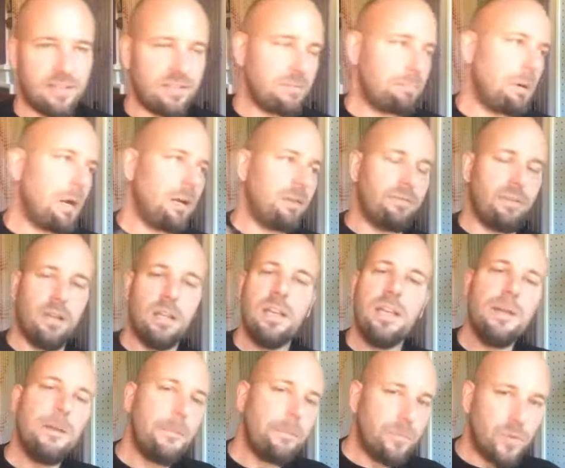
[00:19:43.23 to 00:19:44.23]
It's part of
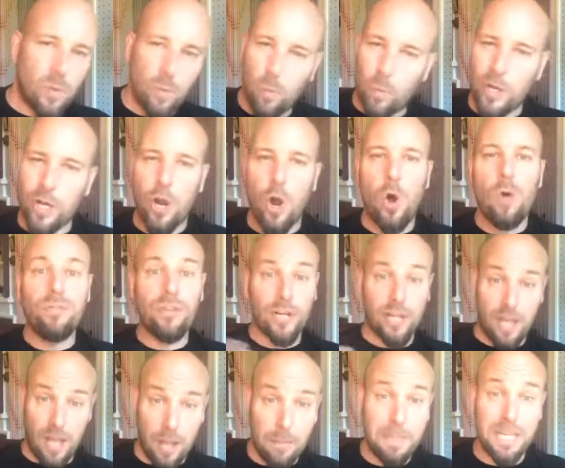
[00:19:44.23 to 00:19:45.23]
we're
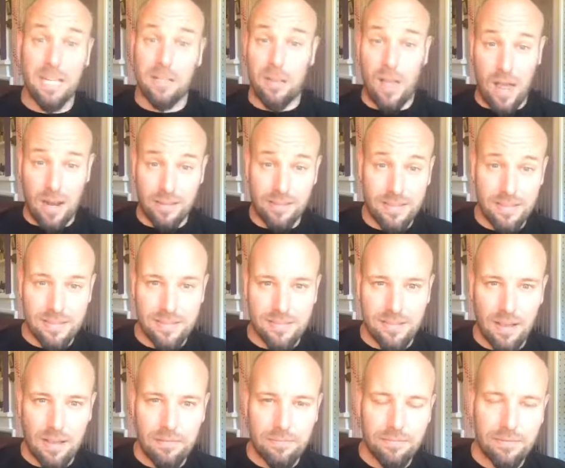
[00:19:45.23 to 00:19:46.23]
overcoming a lot of this
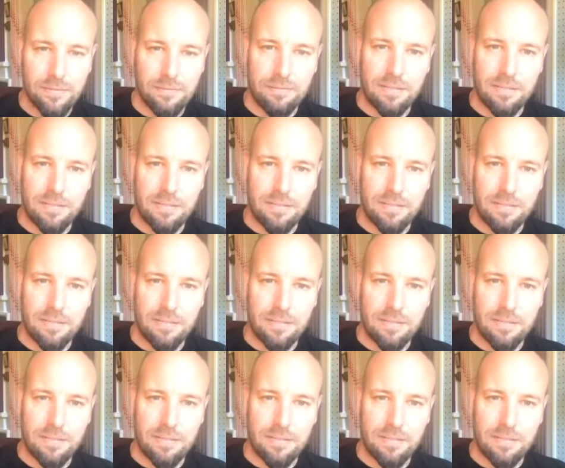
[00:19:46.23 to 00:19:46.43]
stuff.